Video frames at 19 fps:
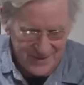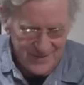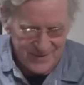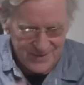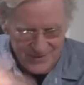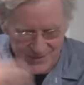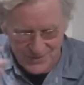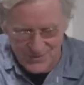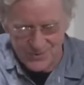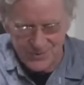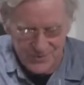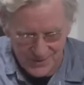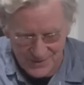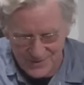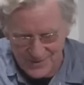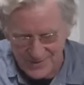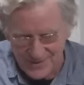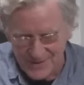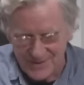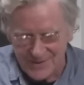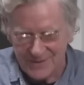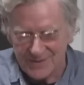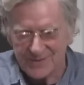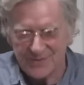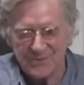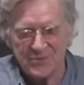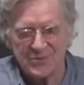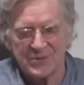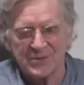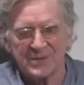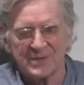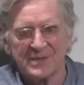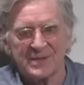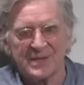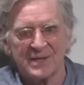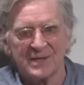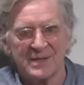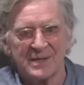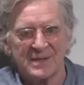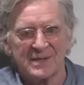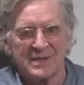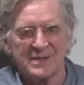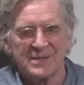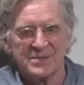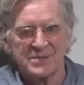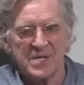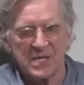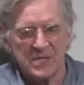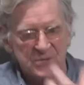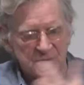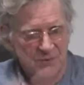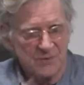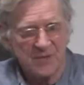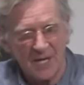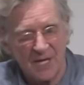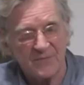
you should change your life.